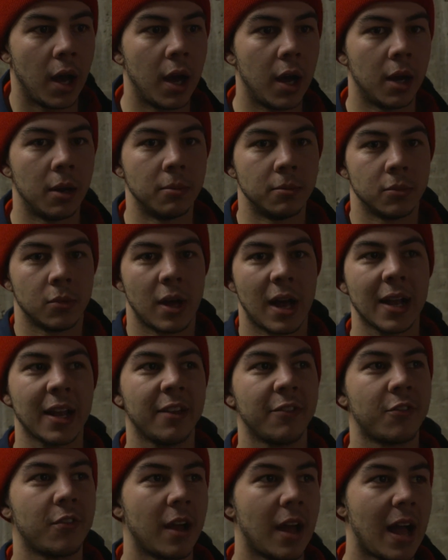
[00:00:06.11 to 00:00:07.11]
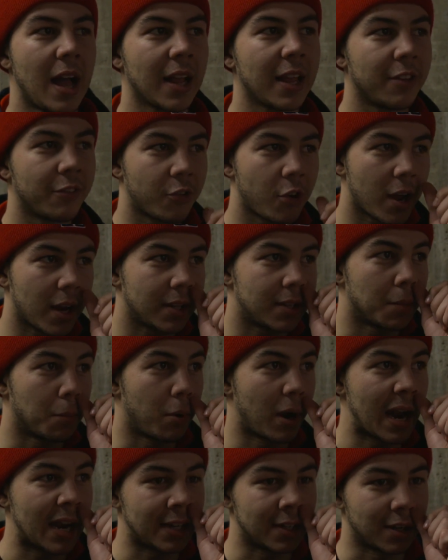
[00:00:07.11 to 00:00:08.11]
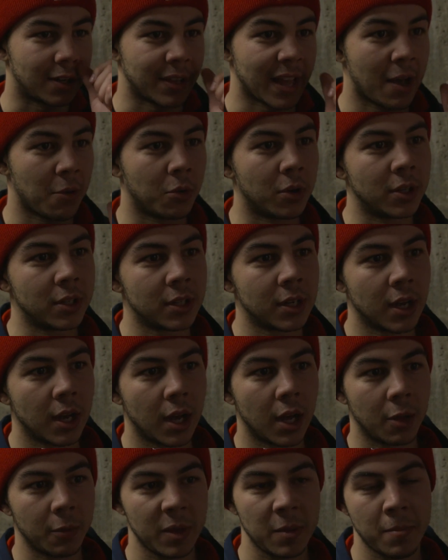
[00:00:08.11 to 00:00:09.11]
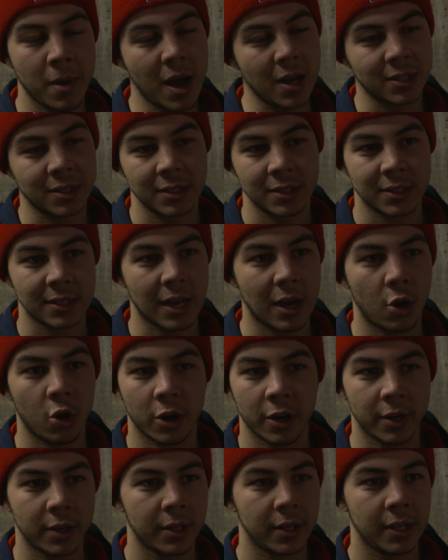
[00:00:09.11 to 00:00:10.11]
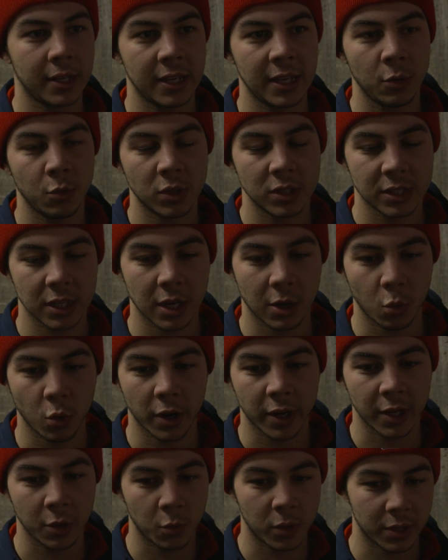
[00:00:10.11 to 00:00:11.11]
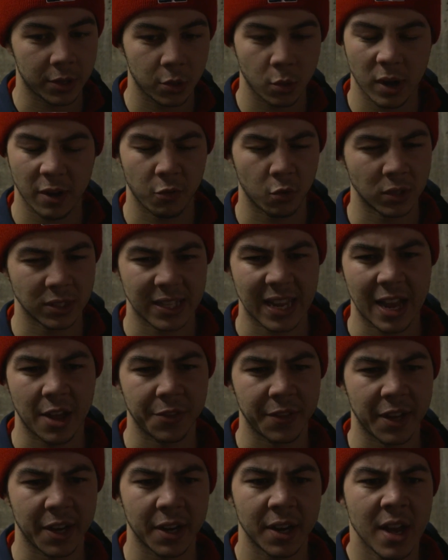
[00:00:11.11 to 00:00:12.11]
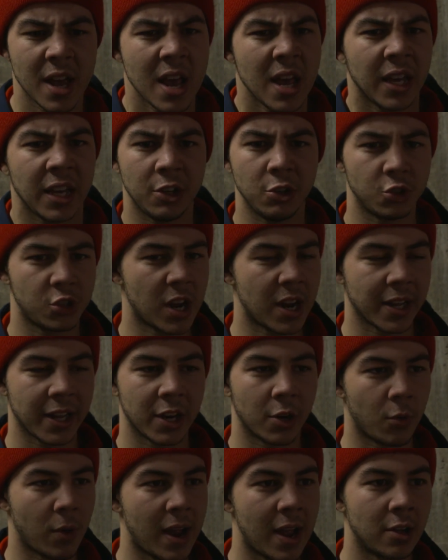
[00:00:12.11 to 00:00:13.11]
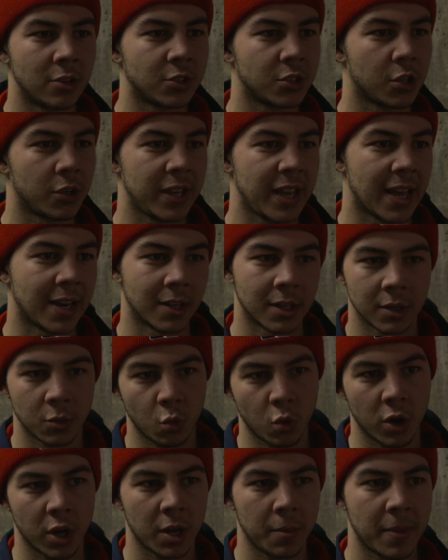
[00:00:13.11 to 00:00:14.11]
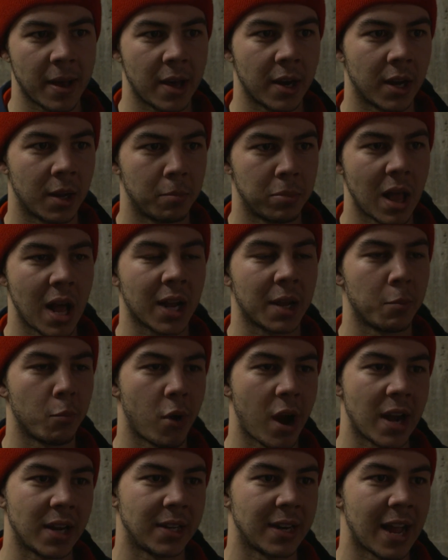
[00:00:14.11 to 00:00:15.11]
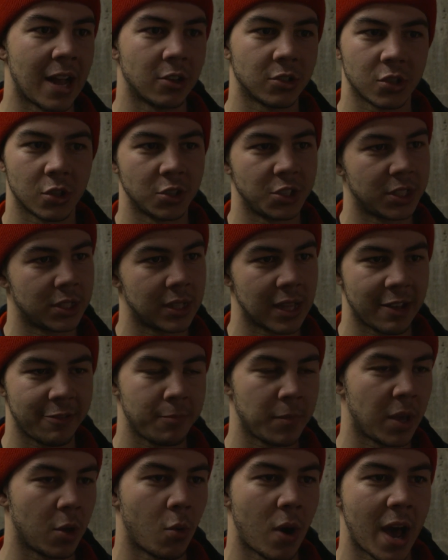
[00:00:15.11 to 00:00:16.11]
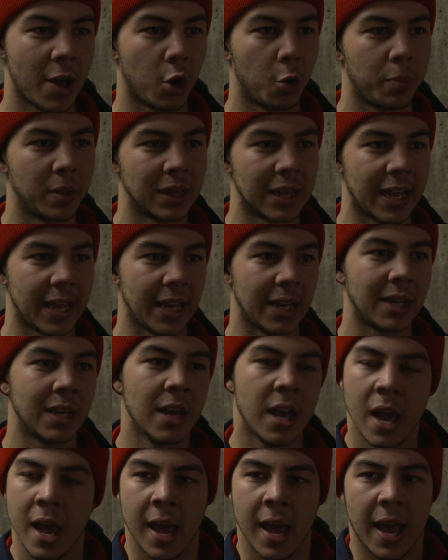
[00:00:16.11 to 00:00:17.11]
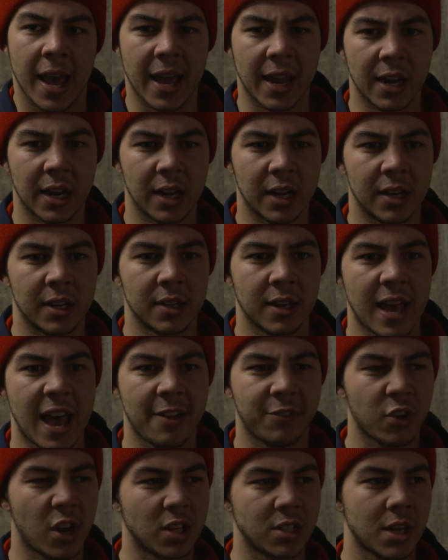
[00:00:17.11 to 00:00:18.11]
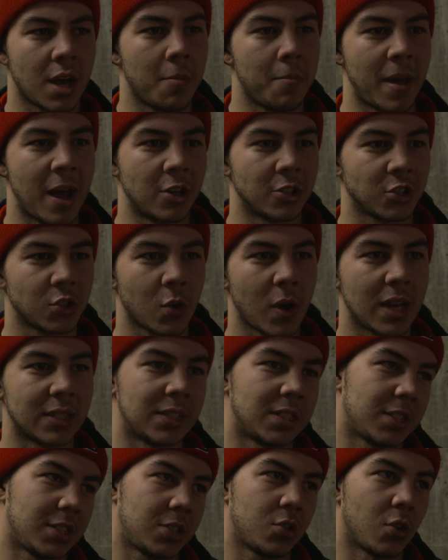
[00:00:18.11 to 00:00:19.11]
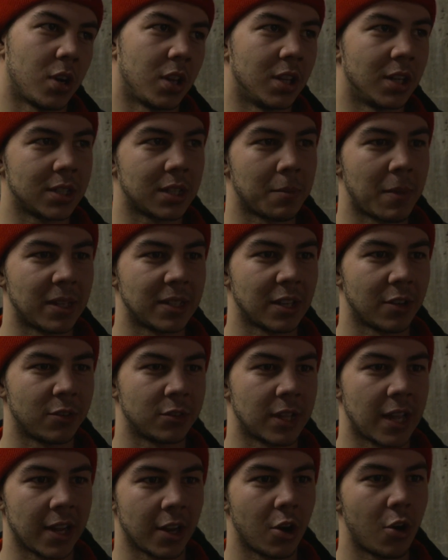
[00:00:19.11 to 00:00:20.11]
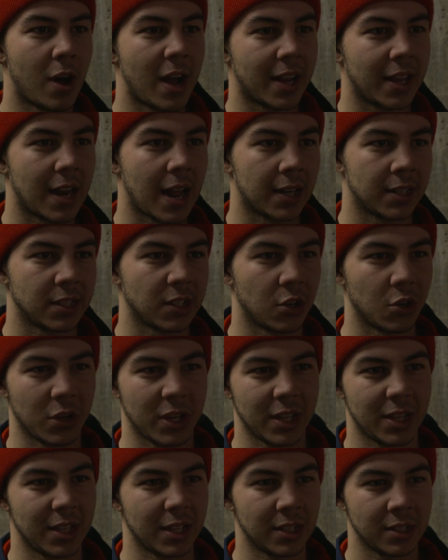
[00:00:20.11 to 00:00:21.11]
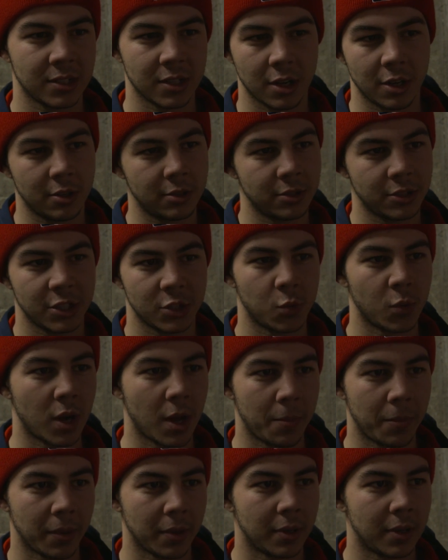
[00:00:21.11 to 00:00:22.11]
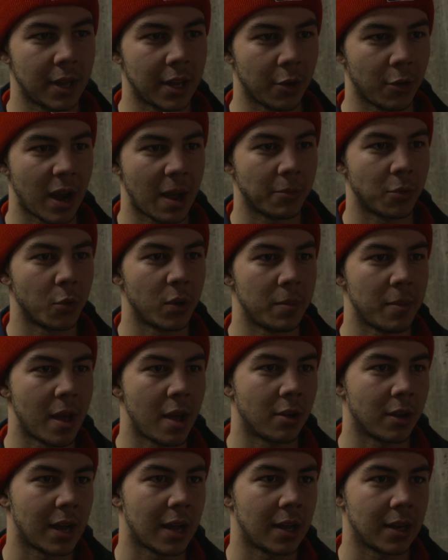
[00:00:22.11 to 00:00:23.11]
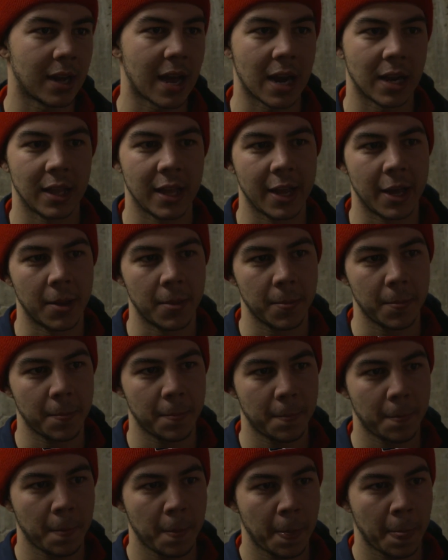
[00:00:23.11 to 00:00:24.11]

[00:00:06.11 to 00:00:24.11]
I give credit to Brandon on that one. He boxes, or he was working with whoever was down there. He was trying to get around, so he had to worry about blocking Brandon out, so he just left me a wide open lane. And after I saw it bounce twice, I just sort of looked at myself and was like, oh, I could actually go get this. So just went up and grabbed the rebound, got a layup.